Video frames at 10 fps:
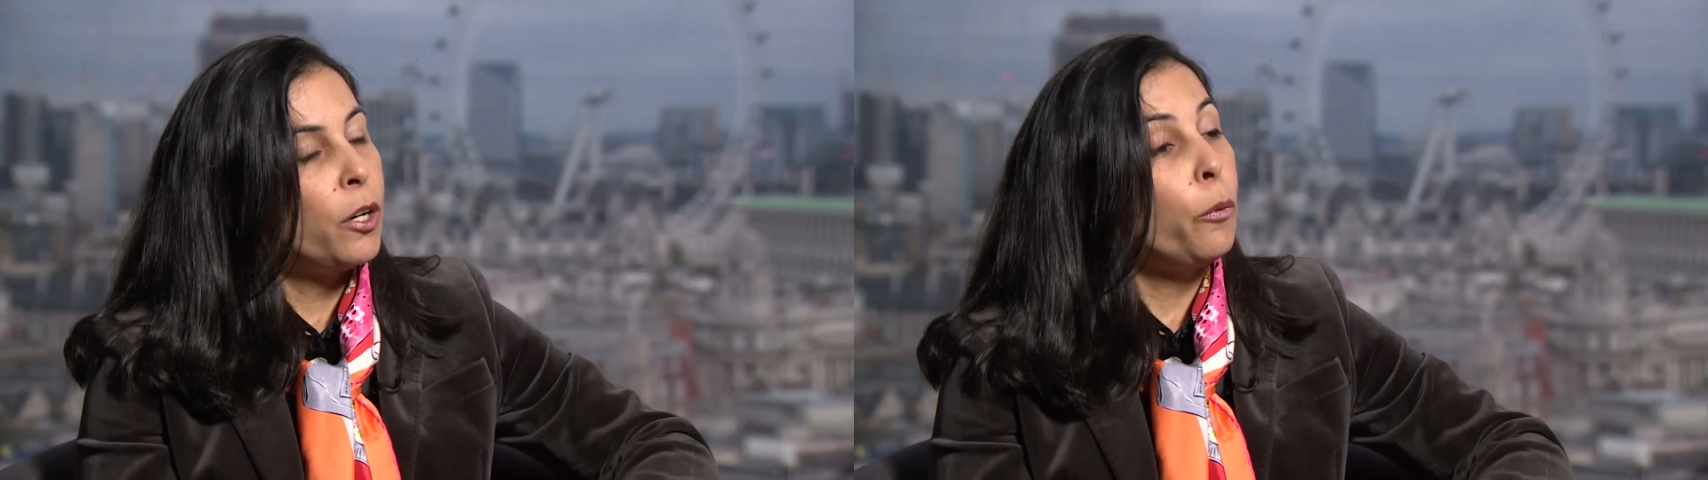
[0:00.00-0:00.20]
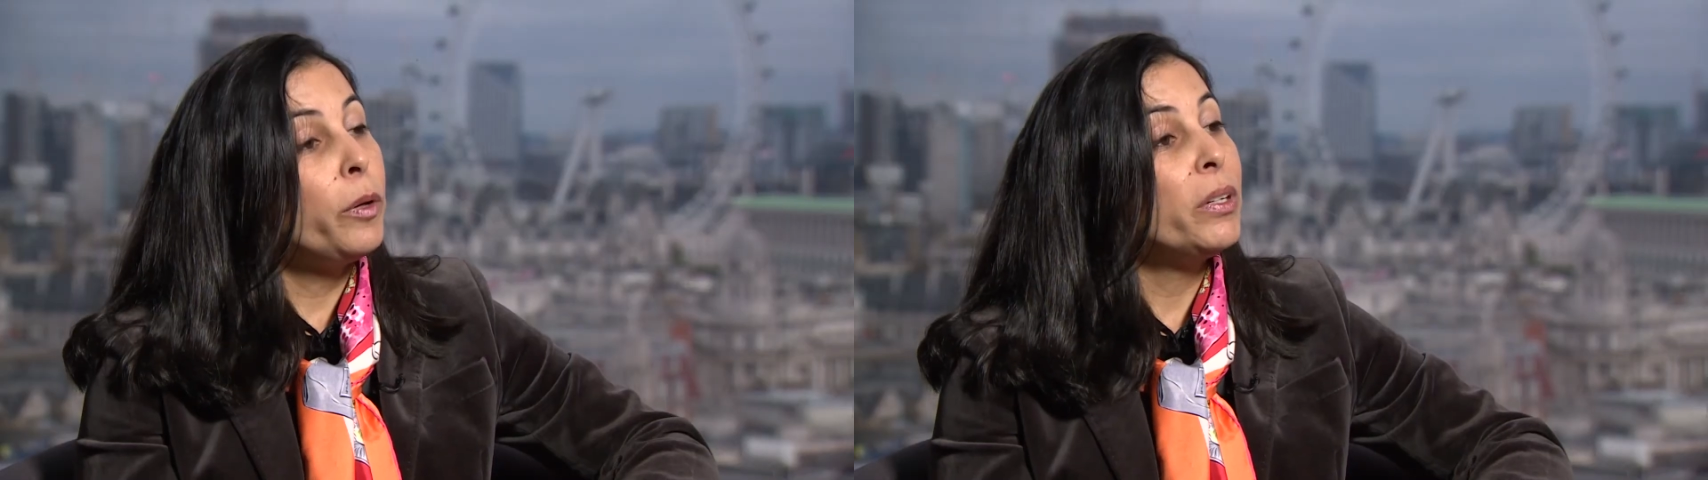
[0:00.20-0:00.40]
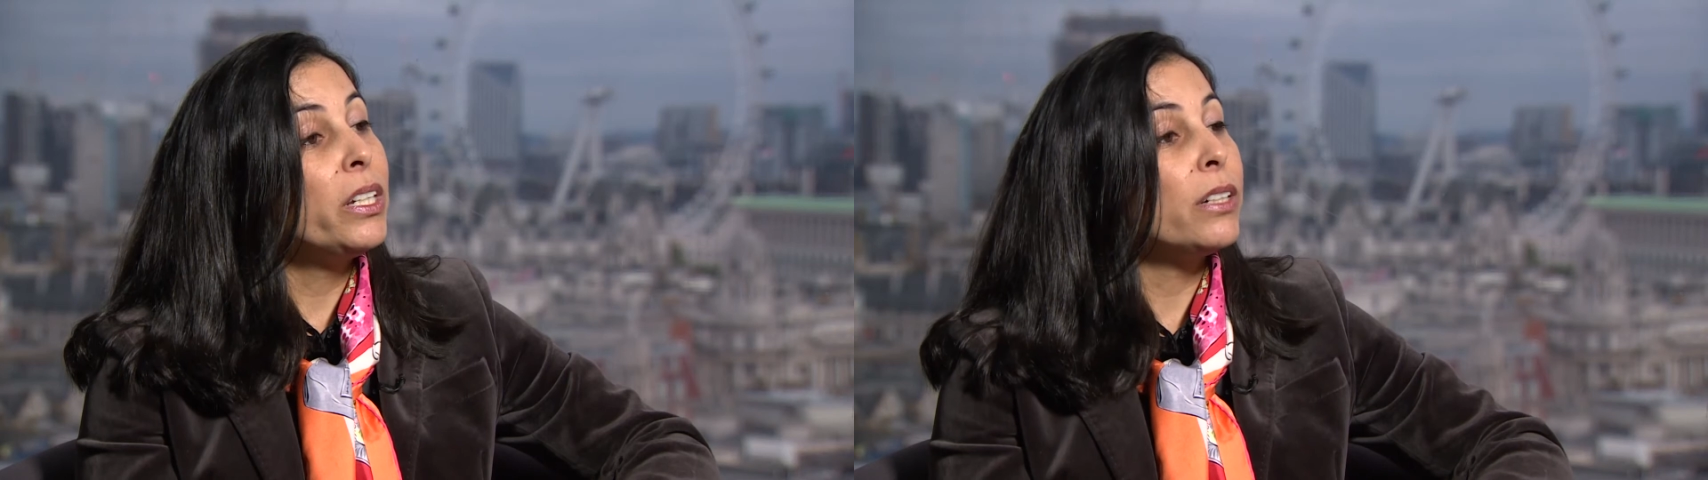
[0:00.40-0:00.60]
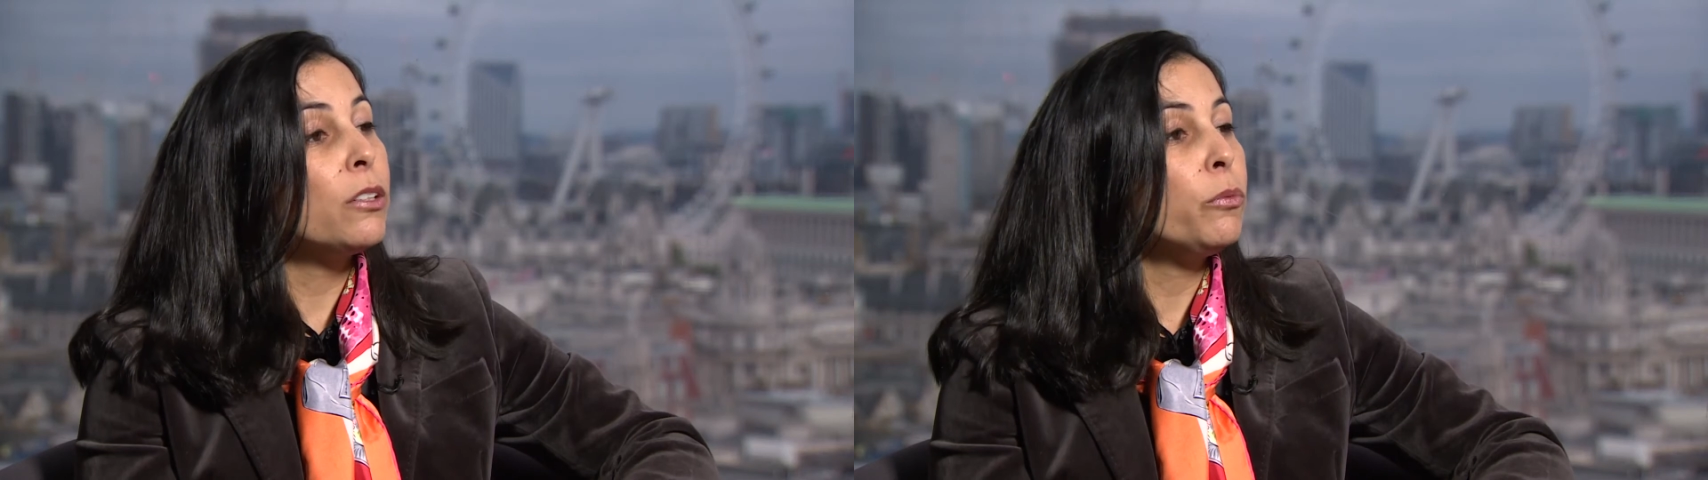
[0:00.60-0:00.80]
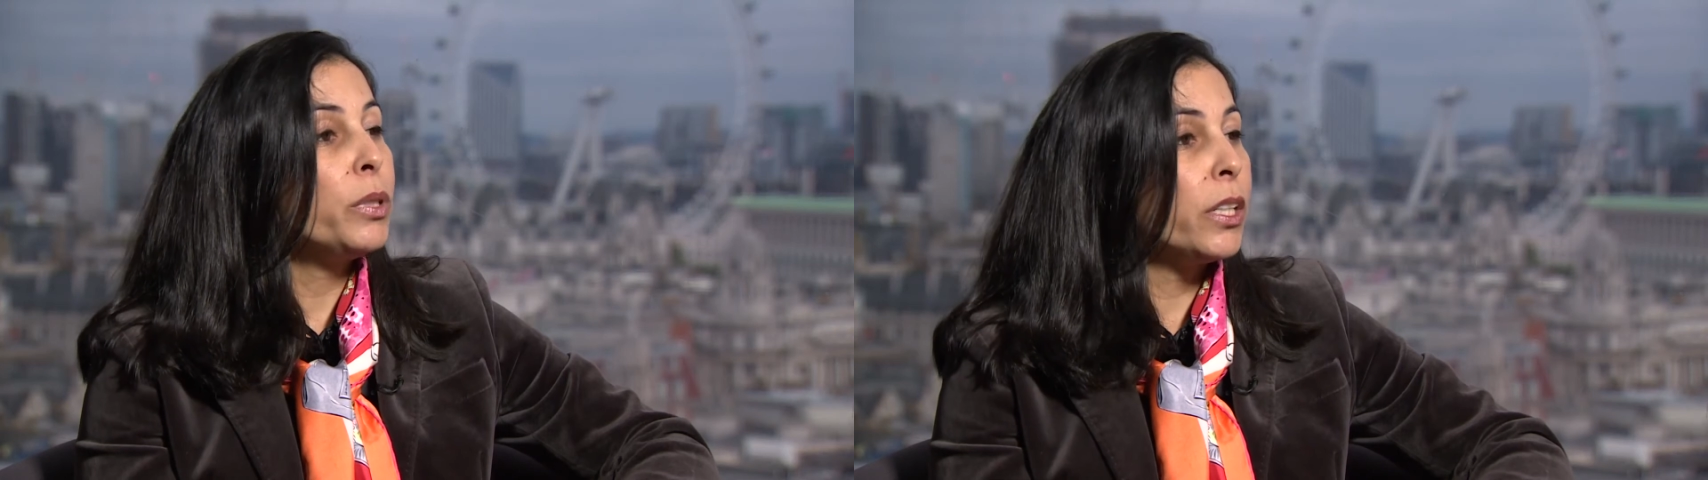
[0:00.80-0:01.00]
We believe a
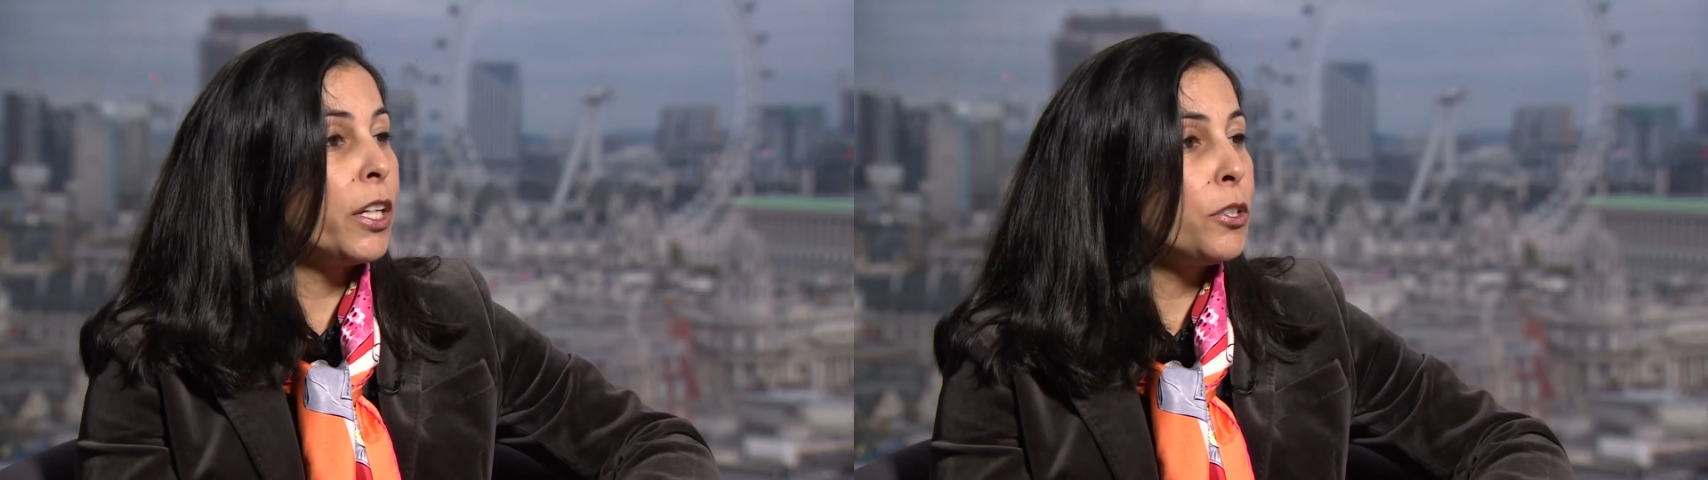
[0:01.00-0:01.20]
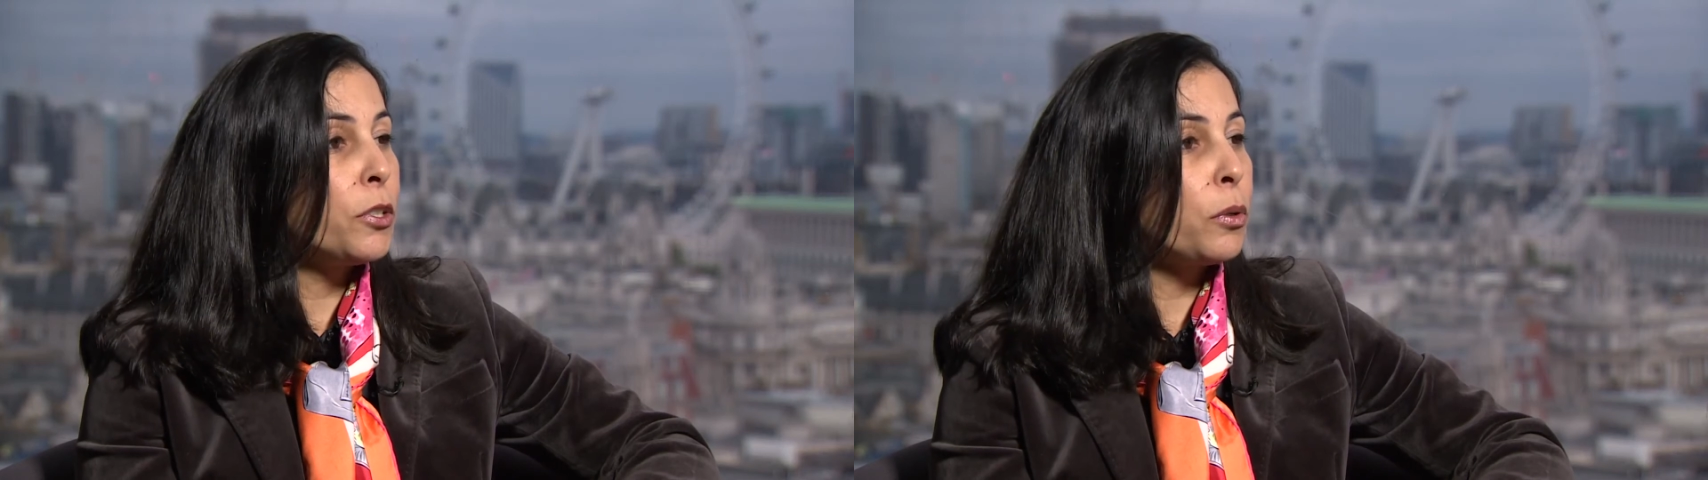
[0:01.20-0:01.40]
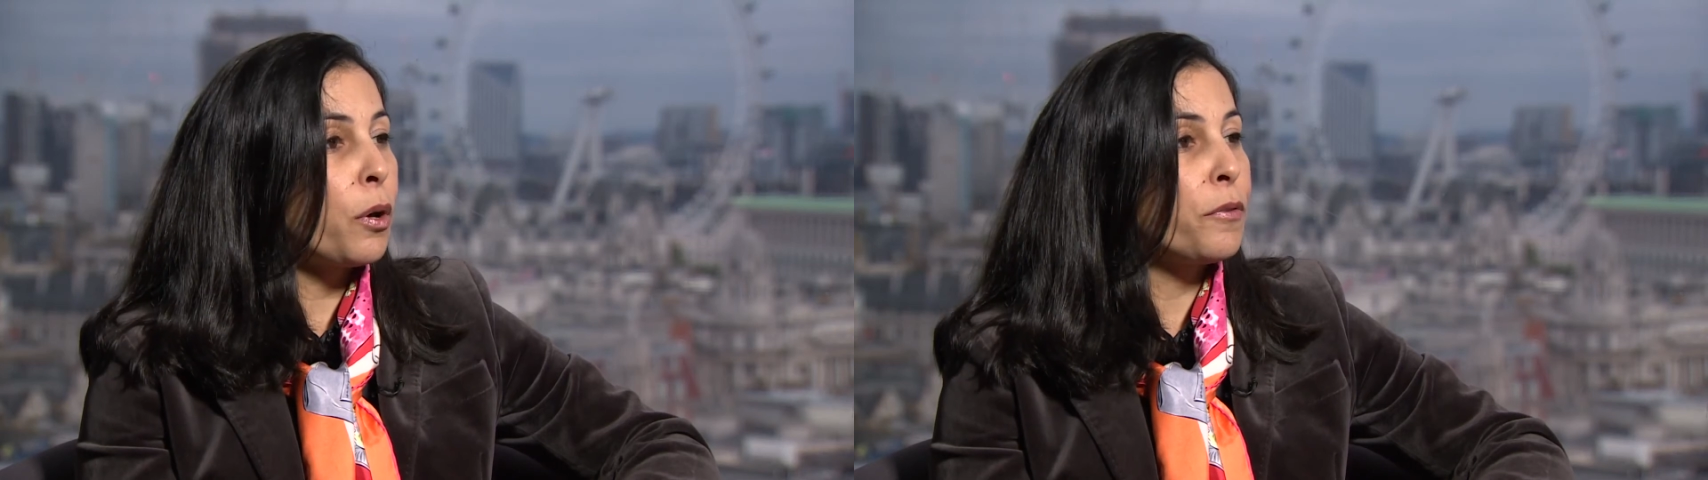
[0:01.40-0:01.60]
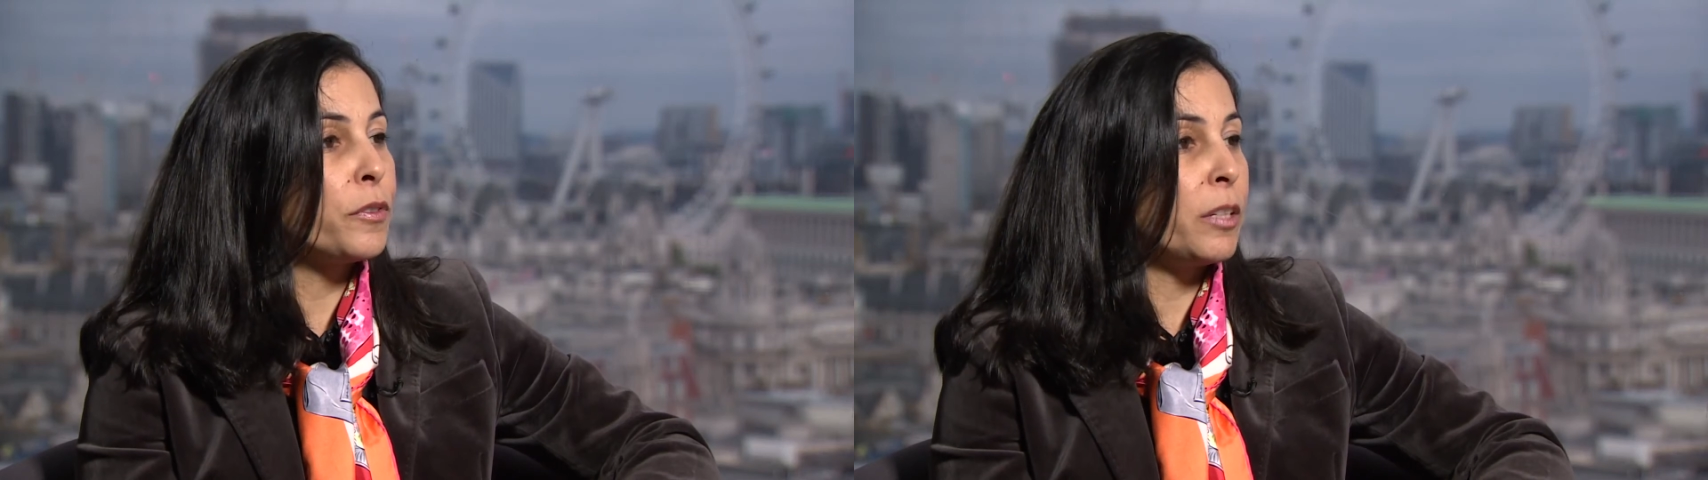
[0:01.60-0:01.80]
combination of